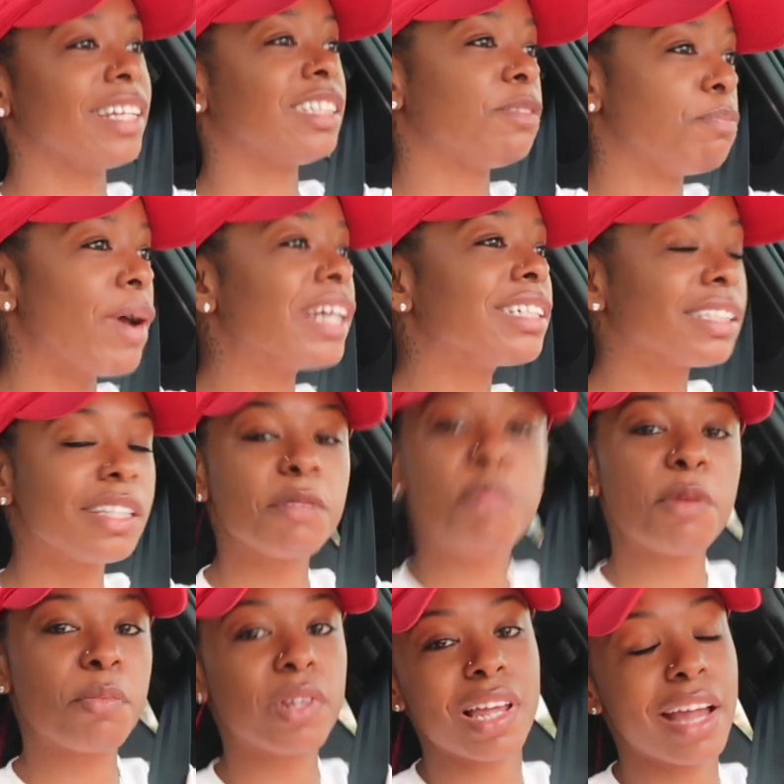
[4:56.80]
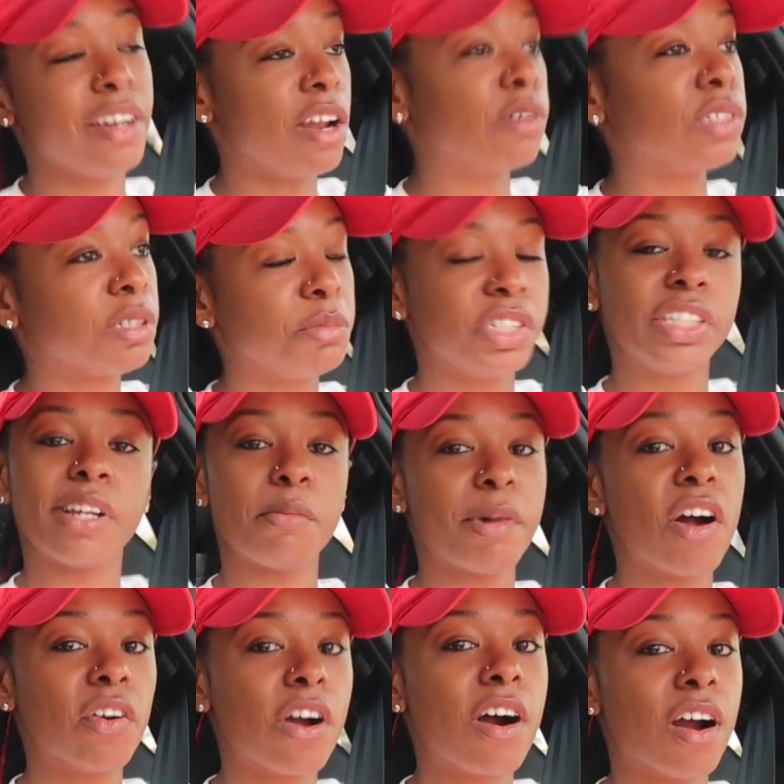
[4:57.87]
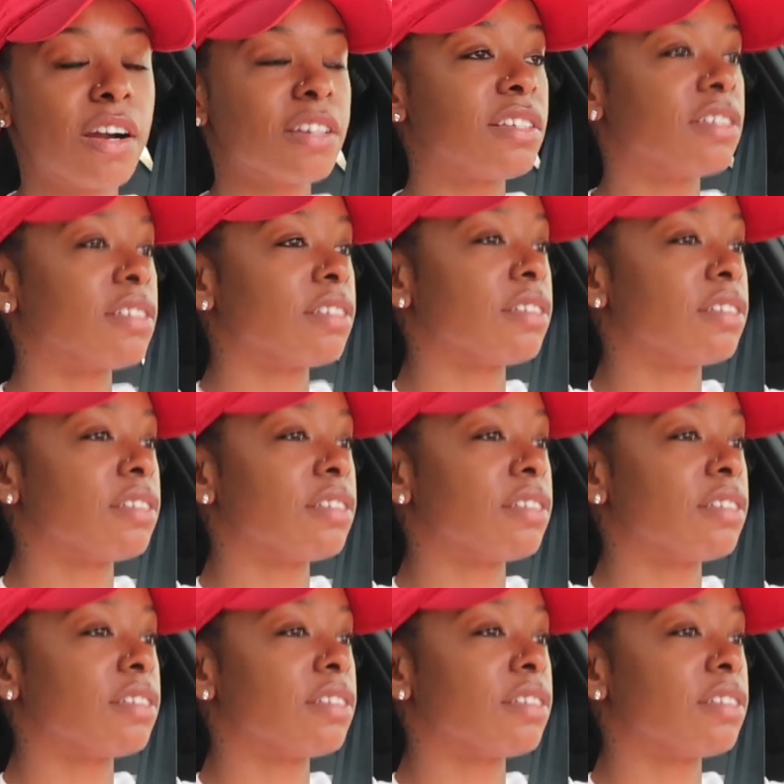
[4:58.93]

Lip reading: especially people that know some shit about cars.